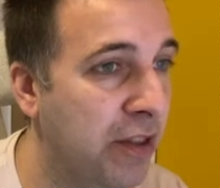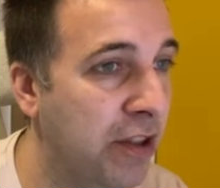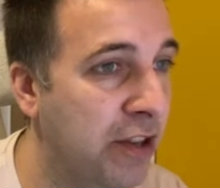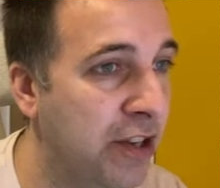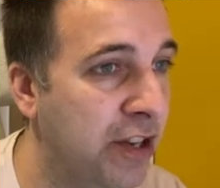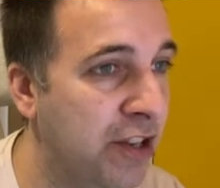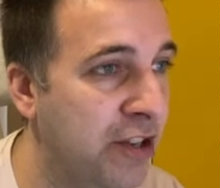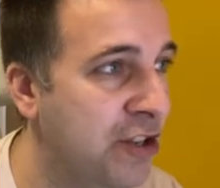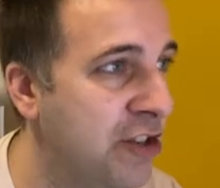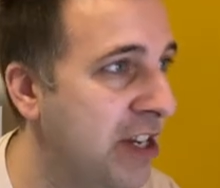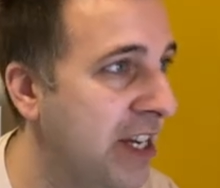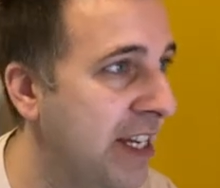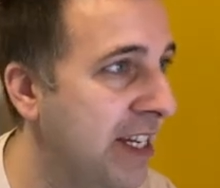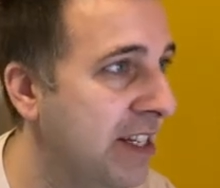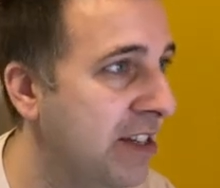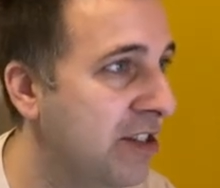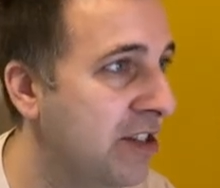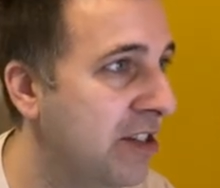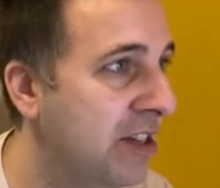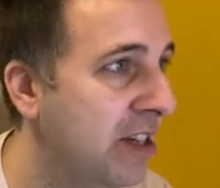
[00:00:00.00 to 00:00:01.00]
you can
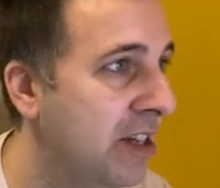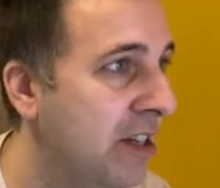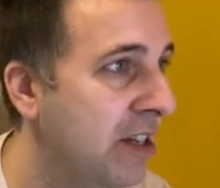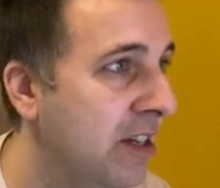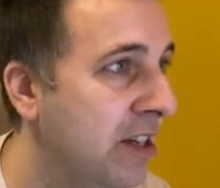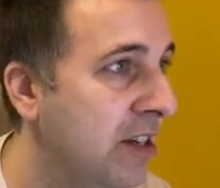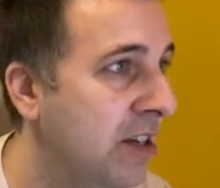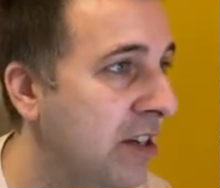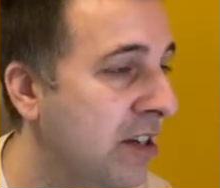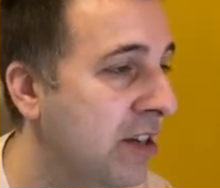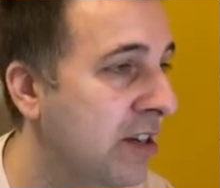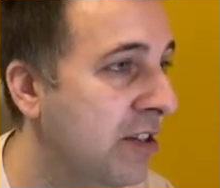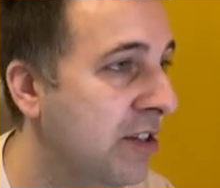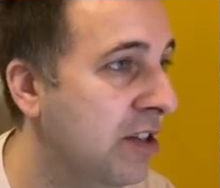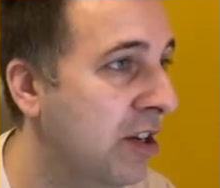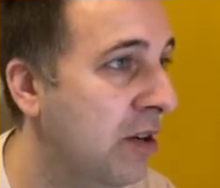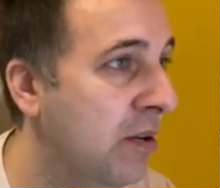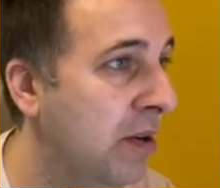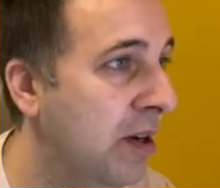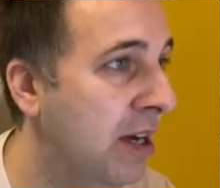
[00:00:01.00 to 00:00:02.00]
change.
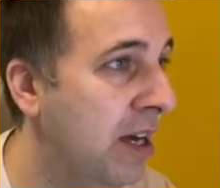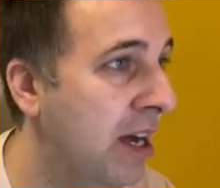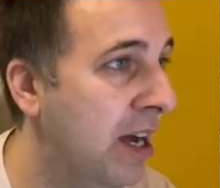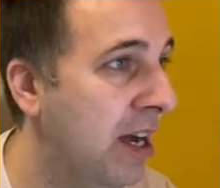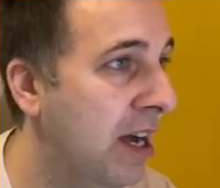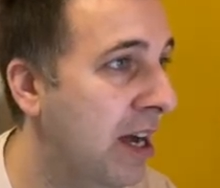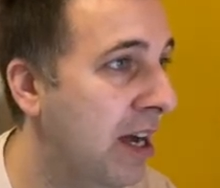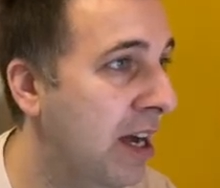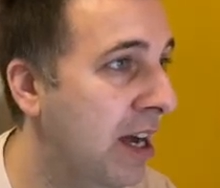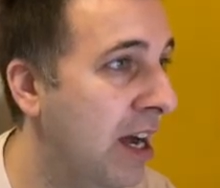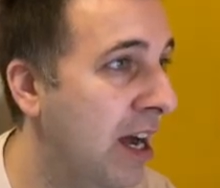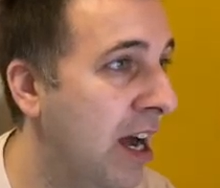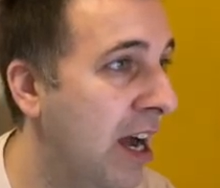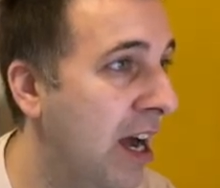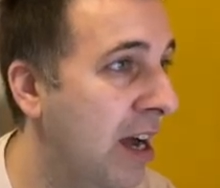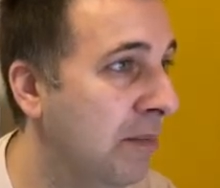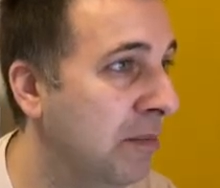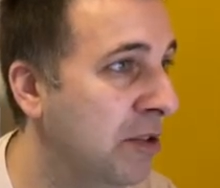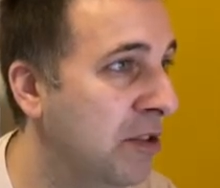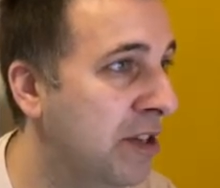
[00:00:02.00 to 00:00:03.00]
So
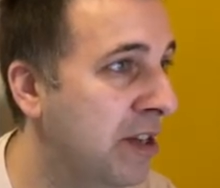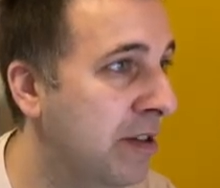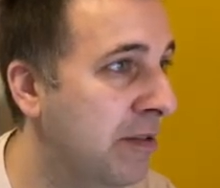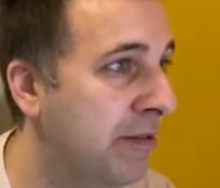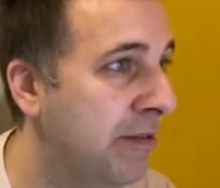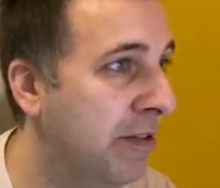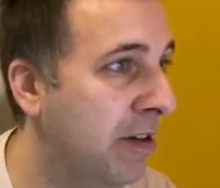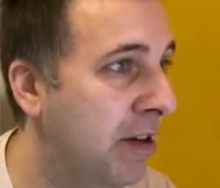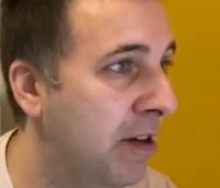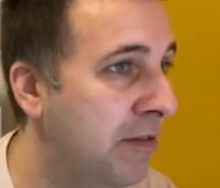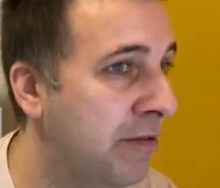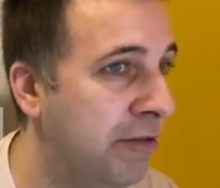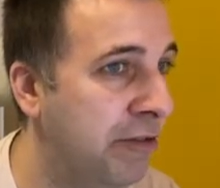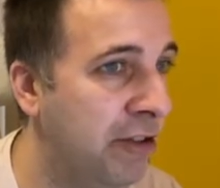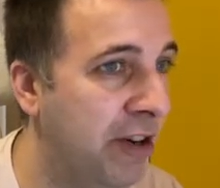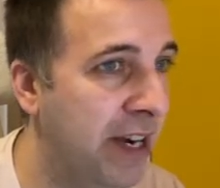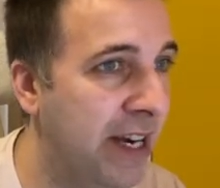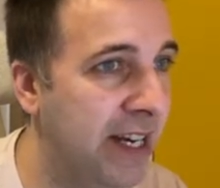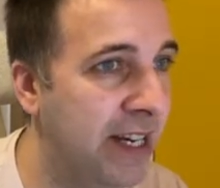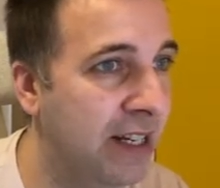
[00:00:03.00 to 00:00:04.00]
I'm looking for
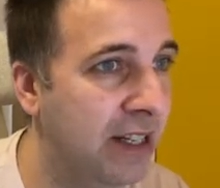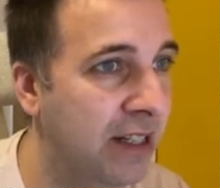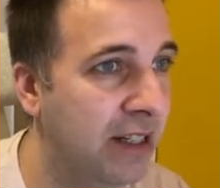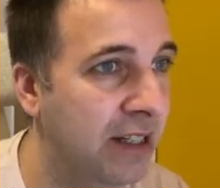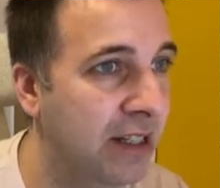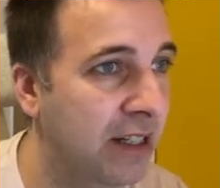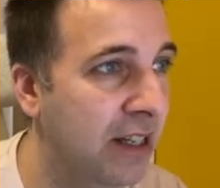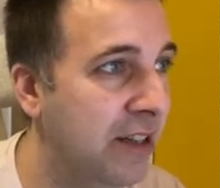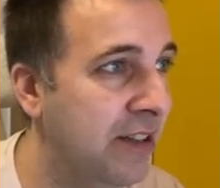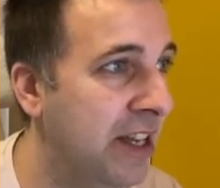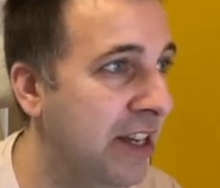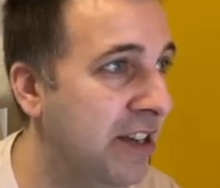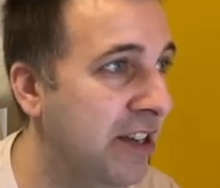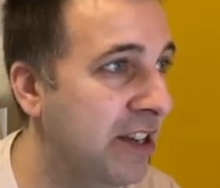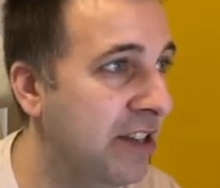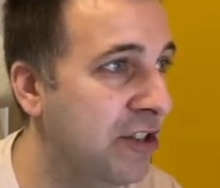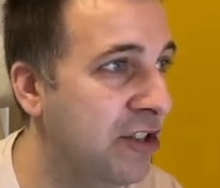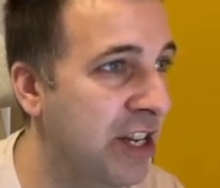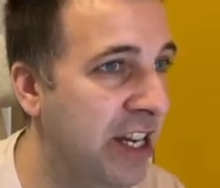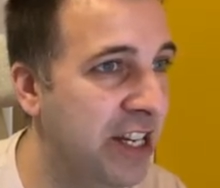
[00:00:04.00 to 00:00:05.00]
free, and then you
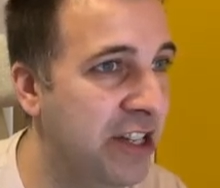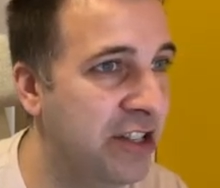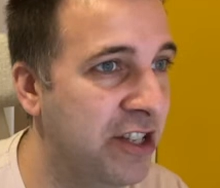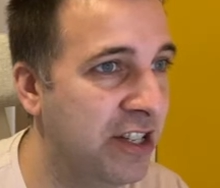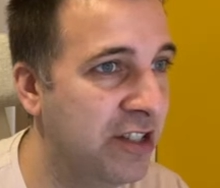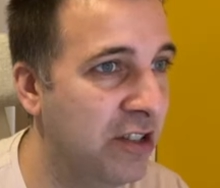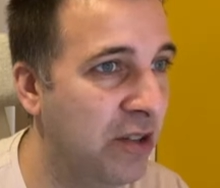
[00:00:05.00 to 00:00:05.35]
can change it.